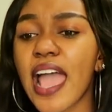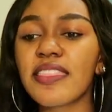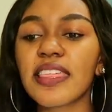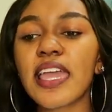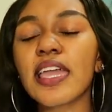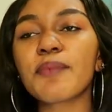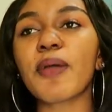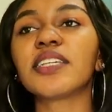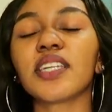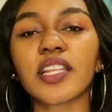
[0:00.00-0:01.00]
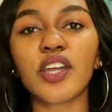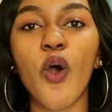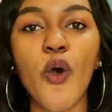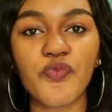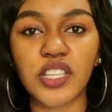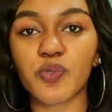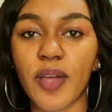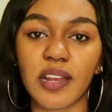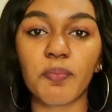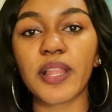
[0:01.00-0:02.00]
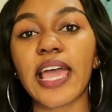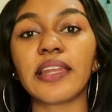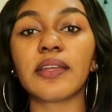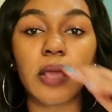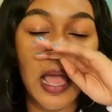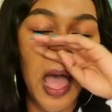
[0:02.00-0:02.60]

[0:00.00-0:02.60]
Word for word: and they basically own this wedding planning